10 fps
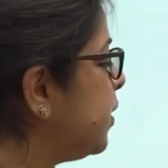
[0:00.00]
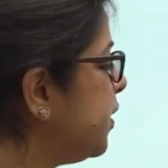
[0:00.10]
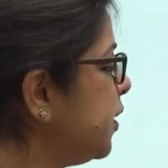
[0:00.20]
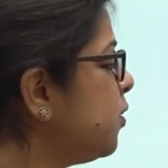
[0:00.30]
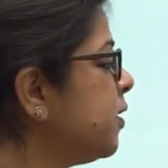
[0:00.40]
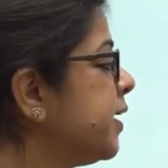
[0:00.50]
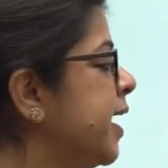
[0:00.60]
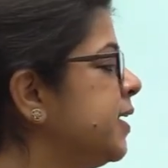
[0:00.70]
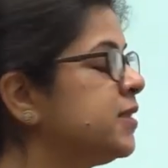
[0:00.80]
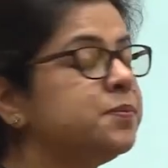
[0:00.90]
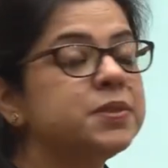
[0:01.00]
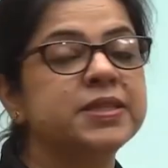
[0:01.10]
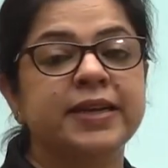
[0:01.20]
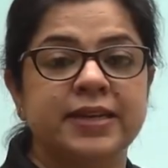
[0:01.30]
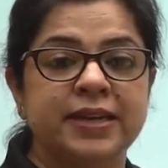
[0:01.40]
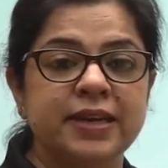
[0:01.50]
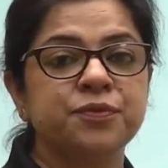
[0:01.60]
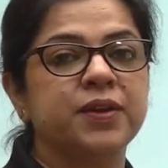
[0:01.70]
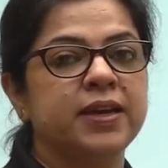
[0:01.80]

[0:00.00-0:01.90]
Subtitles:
living organisms that live